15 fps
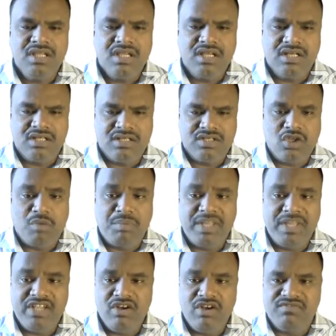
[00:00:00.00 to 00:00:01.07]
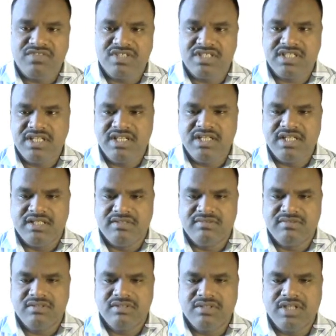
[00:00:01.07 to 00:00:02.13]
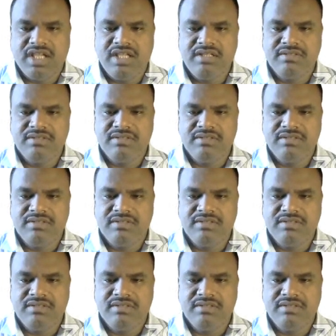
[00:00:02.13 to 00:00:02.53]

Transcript: toppling of a seedling. Okay,